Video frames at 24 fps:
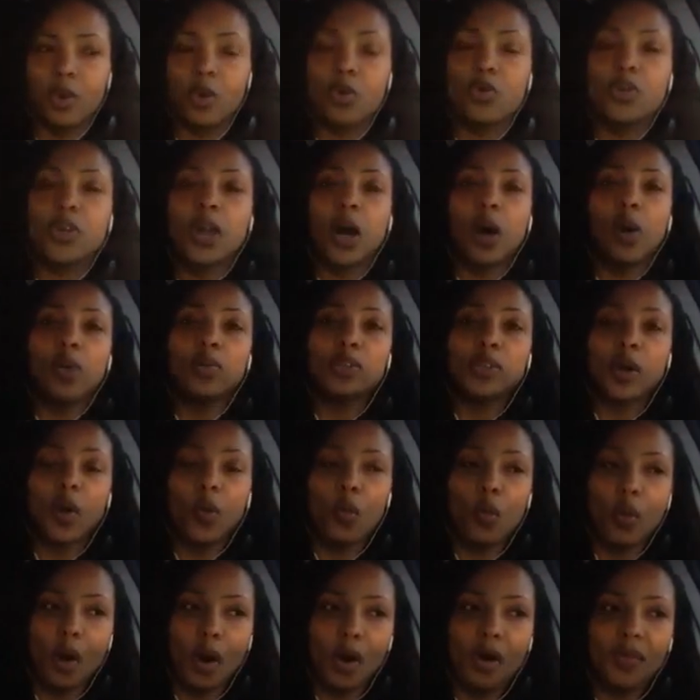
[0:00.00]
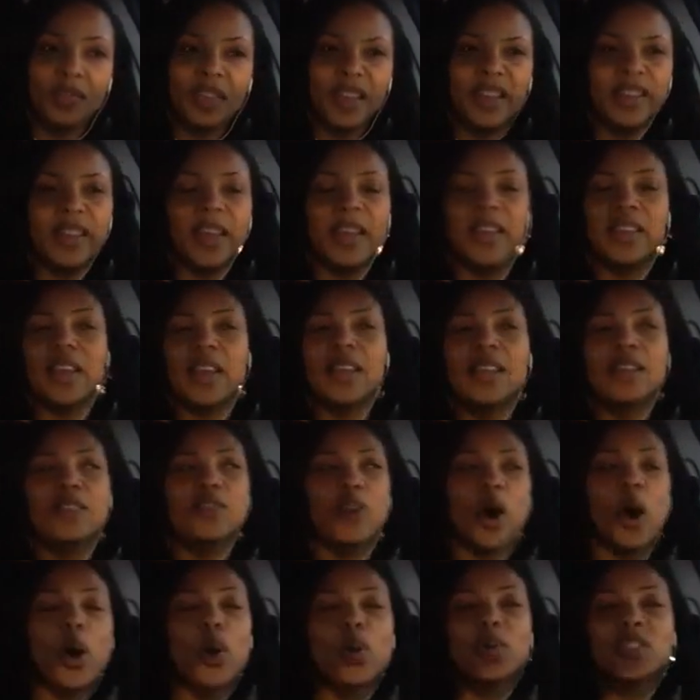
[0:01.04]
who knows her worth and, and, and
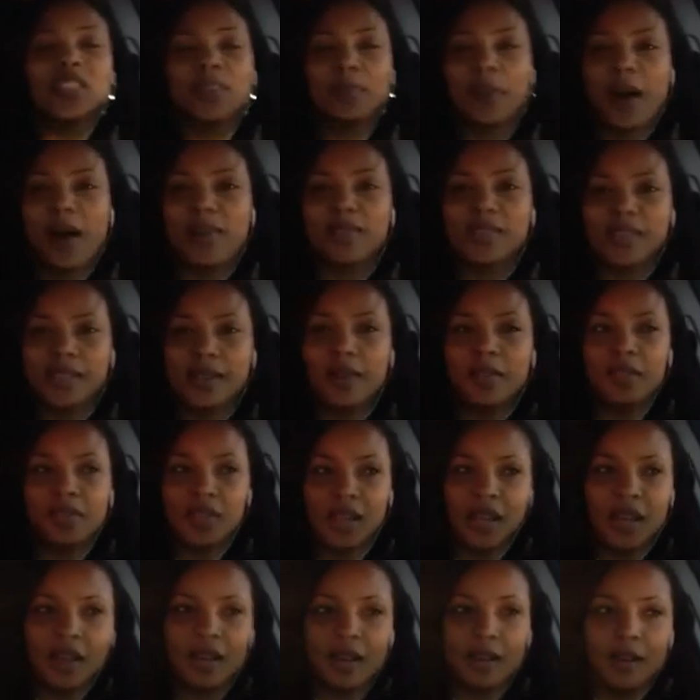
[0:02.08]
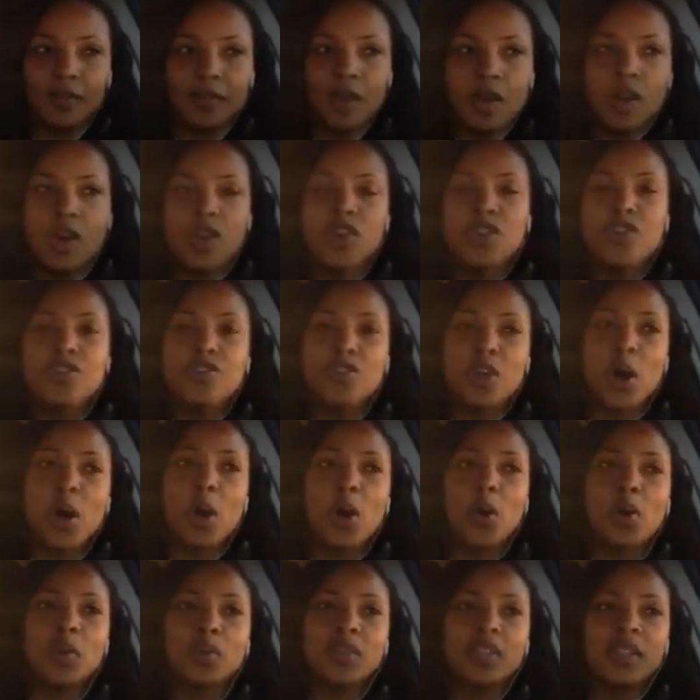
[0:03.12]
knows about self love
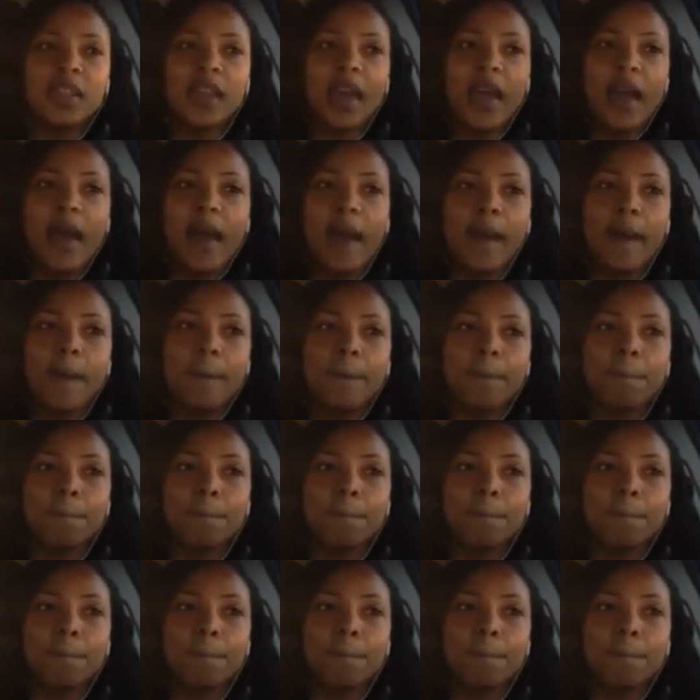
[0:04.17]
knows that